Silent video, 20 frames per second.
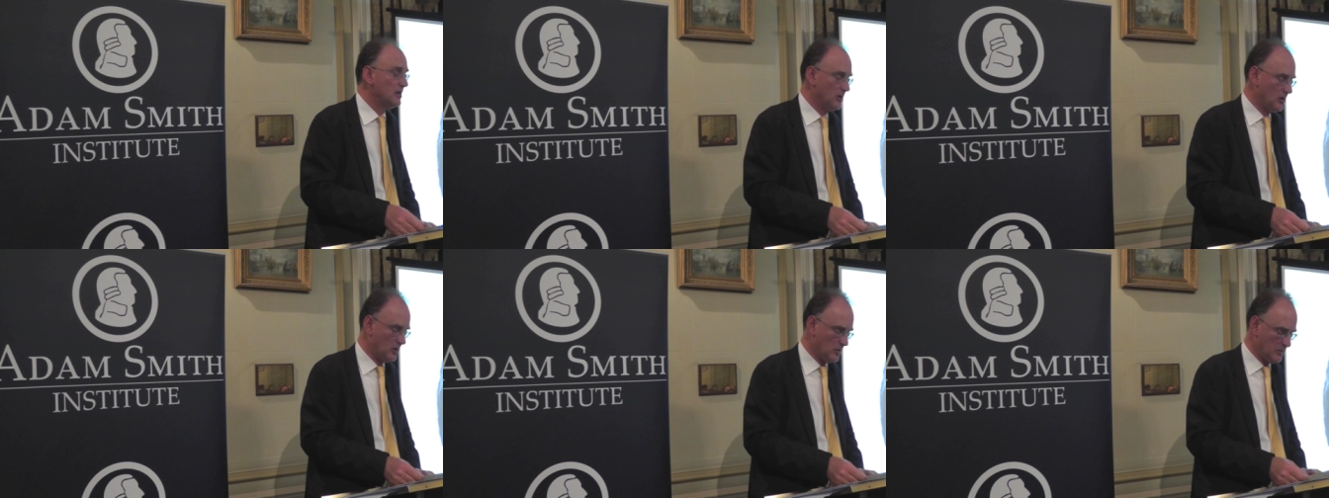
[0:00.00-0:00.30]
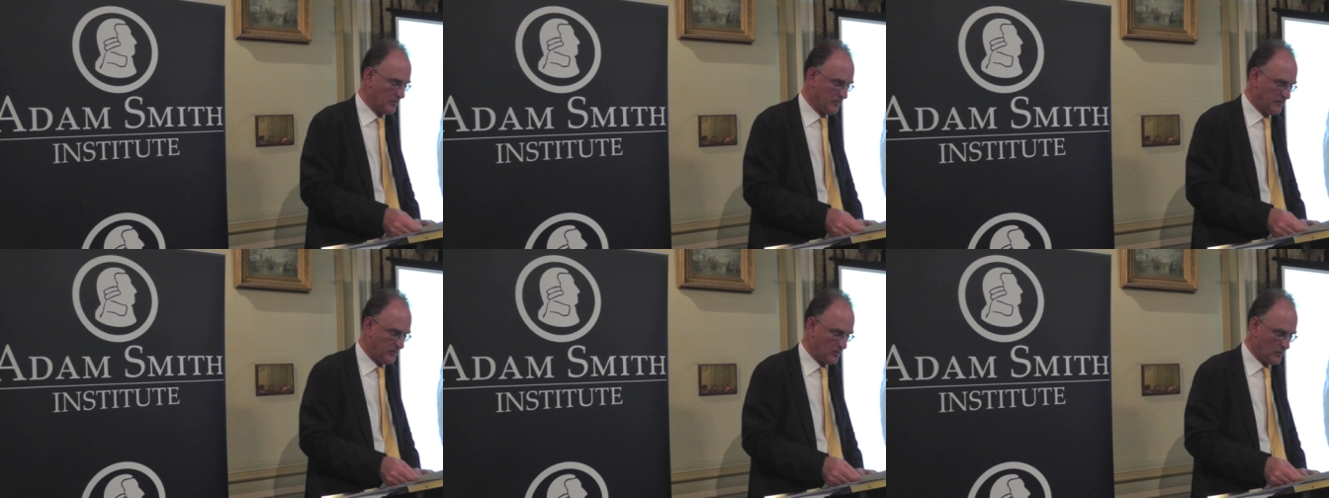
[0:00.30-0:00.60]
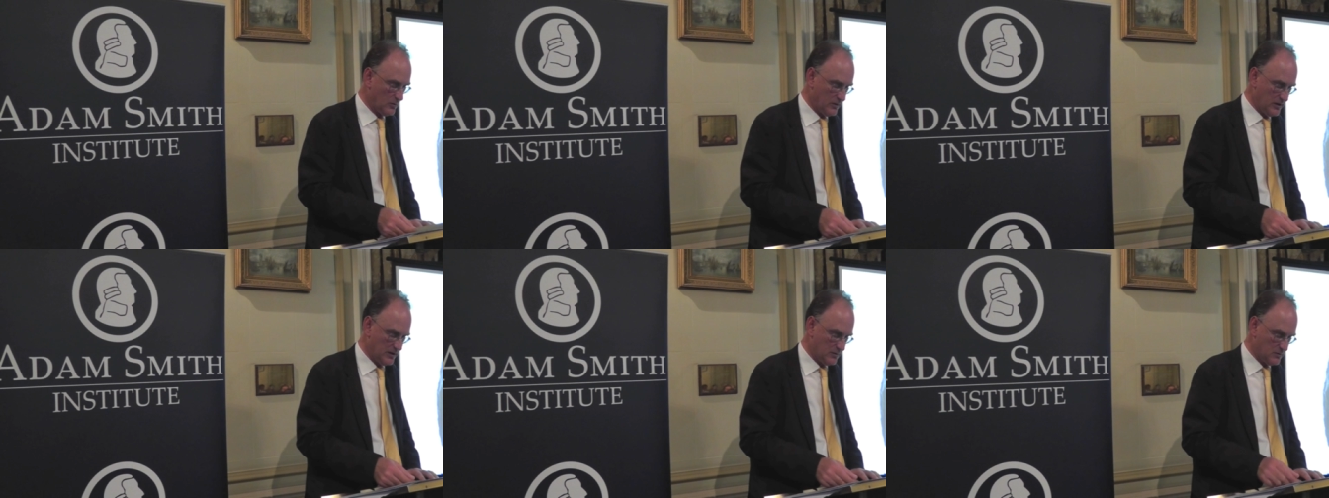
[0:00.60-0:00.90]
long
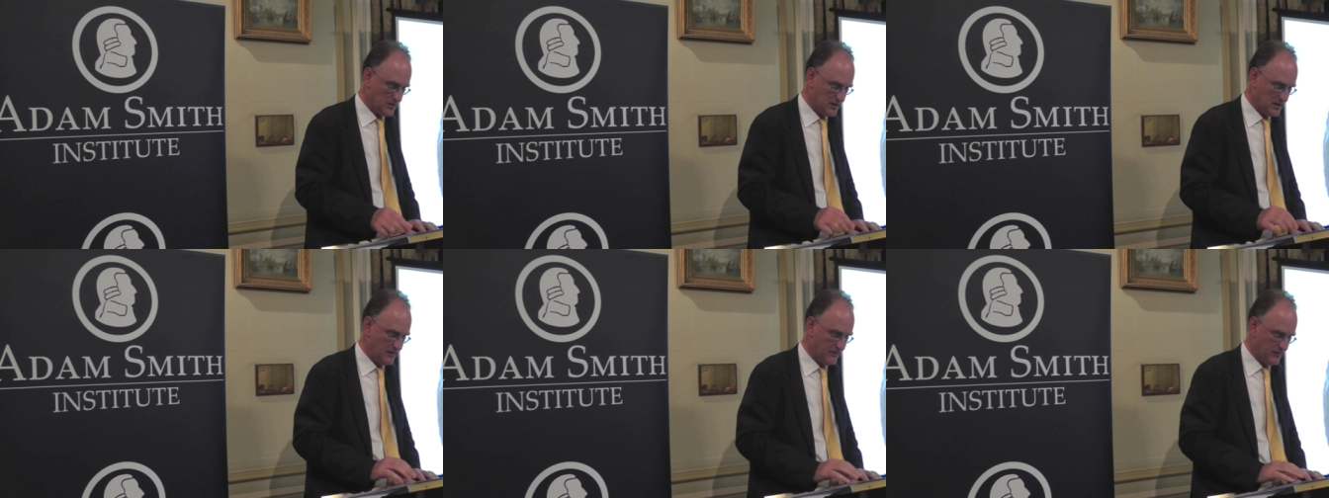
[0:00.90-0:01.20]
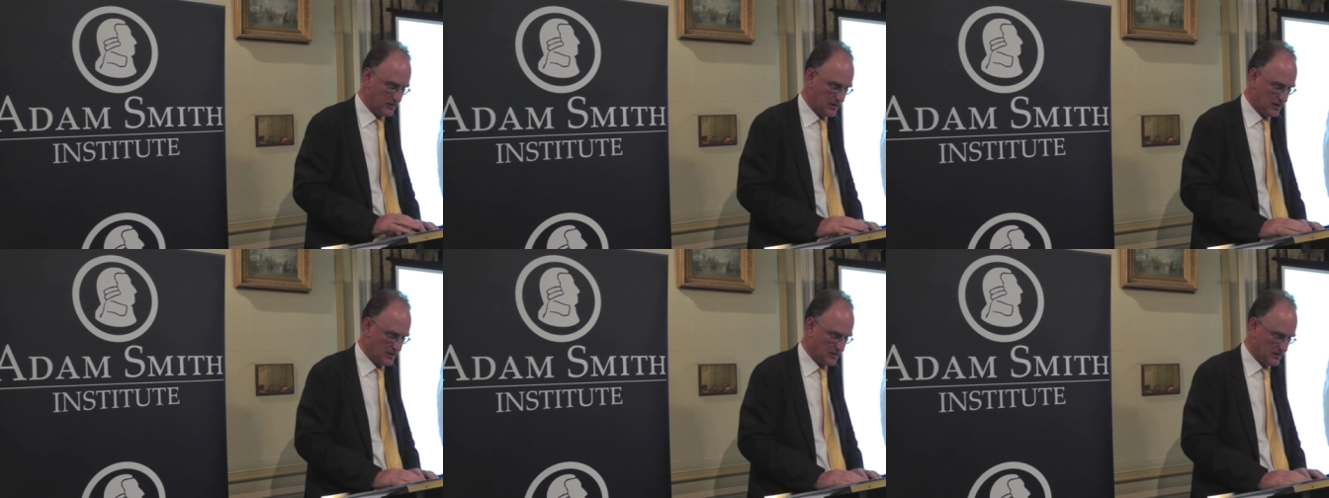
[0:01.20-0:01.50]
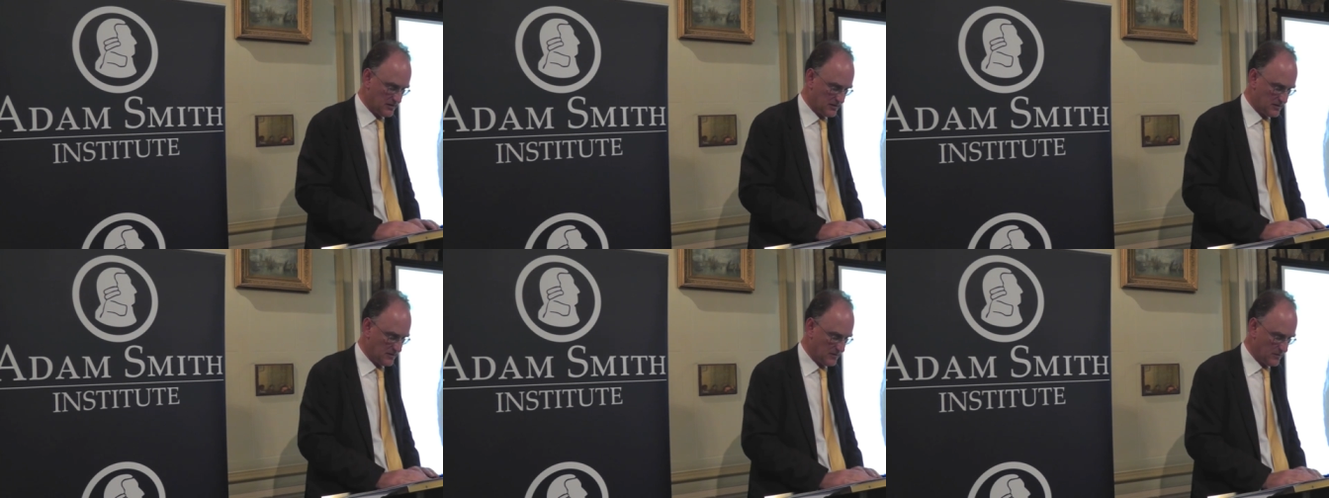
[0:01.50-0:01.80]
before it was even
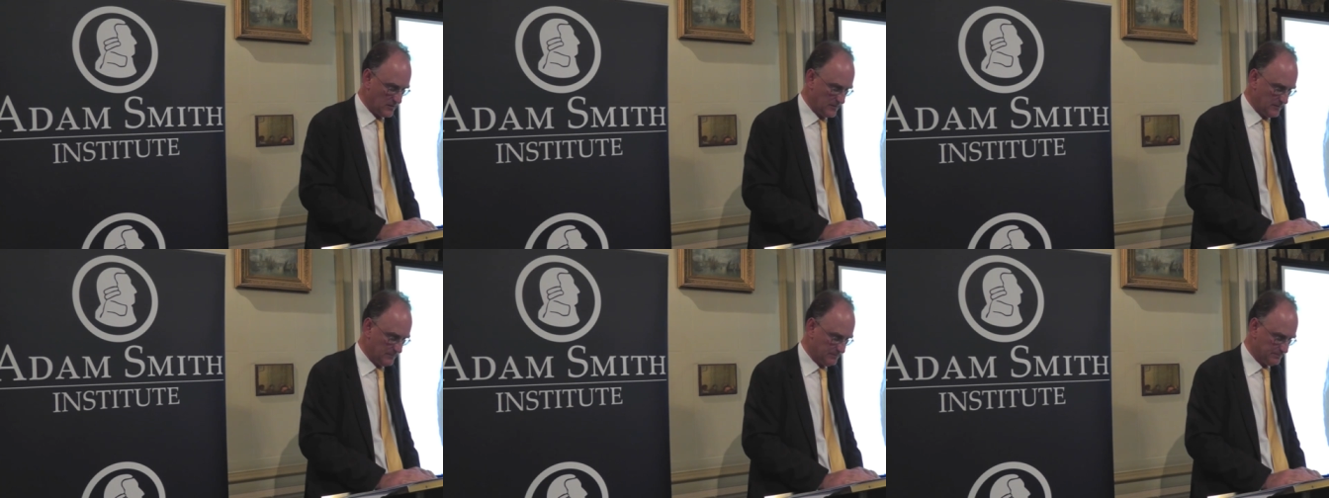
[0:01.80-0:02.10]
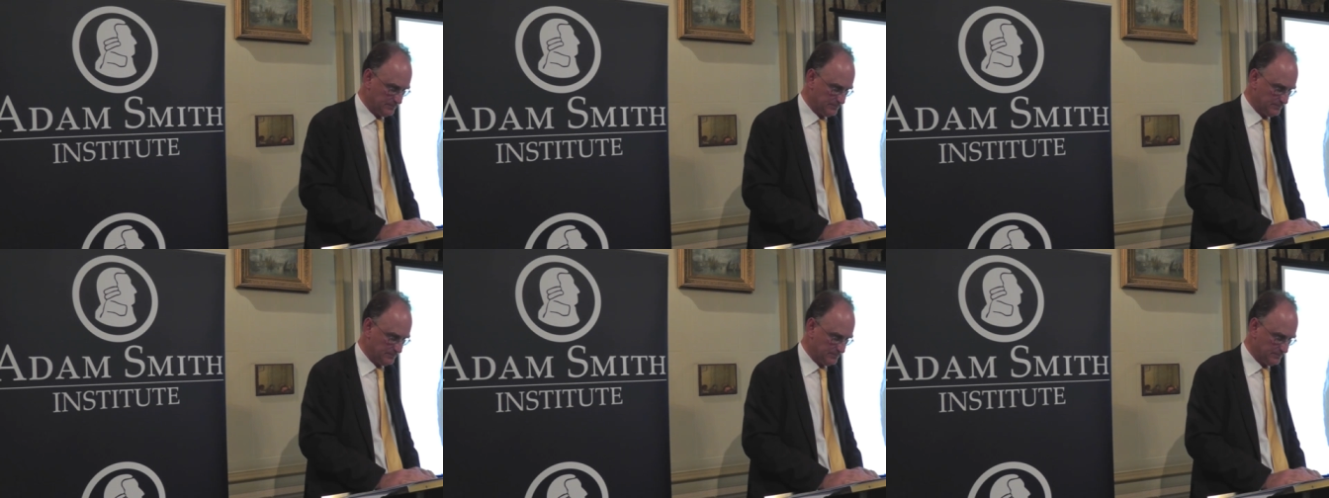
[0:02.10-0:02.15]
understood.